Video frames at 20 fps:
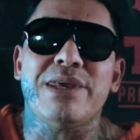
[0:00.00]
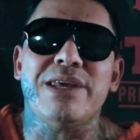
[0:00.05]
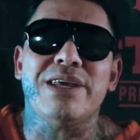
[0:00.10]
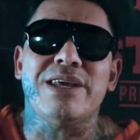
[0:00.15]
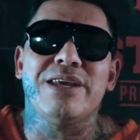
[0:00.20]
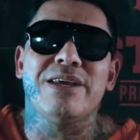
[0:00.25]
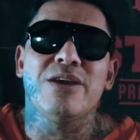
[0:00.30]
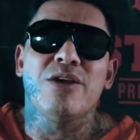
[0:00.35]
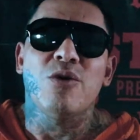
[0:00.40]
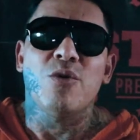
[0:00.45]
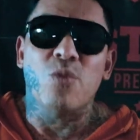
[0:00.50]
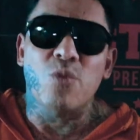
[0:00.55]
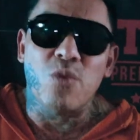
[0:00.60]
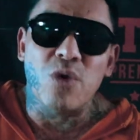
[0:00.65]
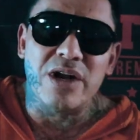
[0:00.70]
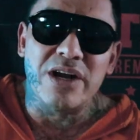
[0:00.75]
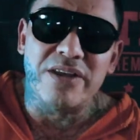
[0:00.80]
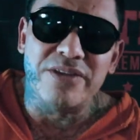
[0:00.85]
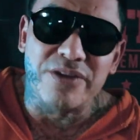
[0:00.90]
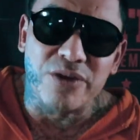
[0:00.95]
be
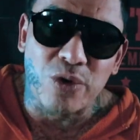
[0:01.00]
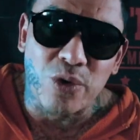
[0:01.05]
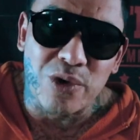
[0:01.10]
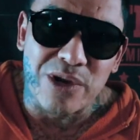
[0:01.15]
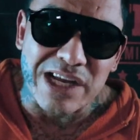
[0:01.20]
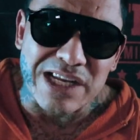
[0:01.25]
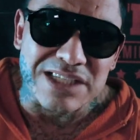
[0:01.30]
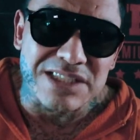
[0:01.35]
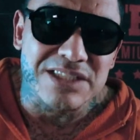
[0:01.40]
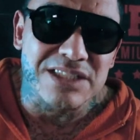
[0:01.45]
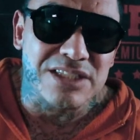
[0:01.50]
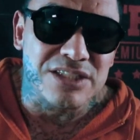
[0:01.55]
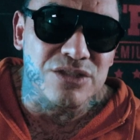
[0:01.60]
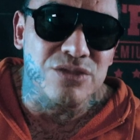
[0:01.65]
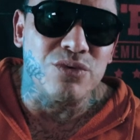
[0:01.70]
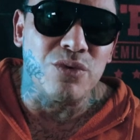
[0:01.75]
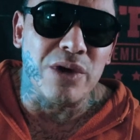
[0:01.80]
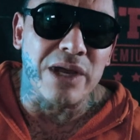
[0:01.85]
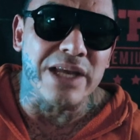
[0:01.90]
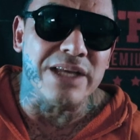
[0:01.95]
one of the
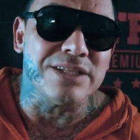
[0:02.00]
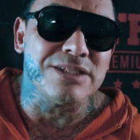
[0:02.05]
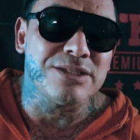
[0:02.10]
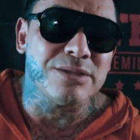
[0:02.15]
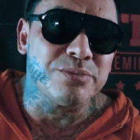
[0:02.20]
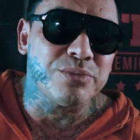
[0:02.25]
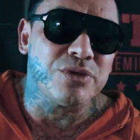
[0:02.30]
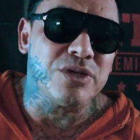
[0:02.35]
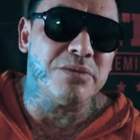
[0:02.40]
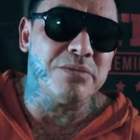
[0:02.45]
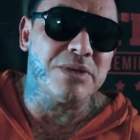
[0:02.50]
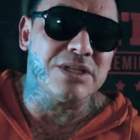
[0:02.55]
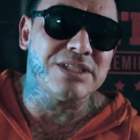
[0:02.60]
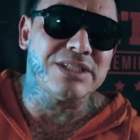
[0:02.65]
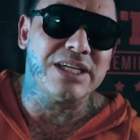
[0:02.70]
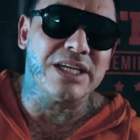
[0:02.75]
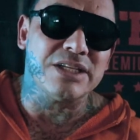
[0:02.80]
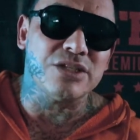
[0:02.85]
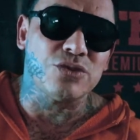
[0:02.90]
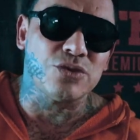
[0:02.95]
craziest ways to pretty
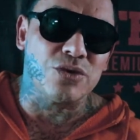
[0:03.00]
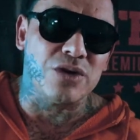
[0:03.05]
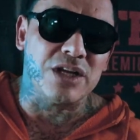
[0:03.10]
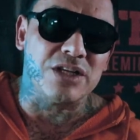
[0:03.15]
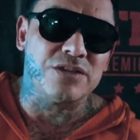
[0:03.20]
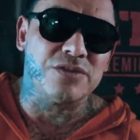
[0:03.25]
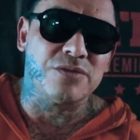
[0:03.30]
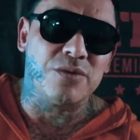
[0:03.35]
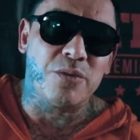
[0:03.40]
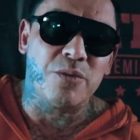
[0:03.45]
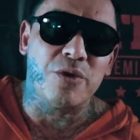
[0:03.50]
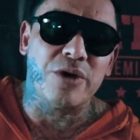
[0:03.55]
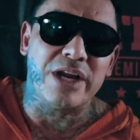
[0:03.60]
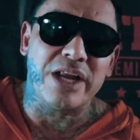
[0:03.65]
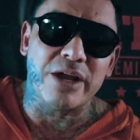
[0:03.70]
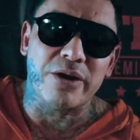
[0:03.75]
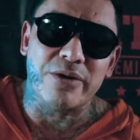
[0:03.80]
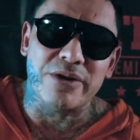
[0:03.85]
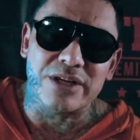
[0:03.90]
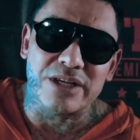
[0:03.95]
much get drugs from
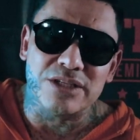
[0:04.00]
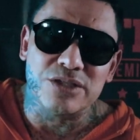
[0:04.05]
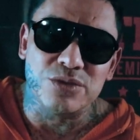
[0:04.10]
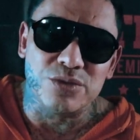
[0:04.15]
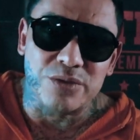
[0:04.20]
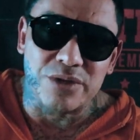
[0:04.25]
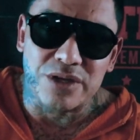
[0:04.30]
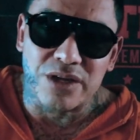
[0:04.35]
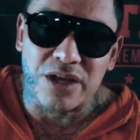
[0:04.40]
one area to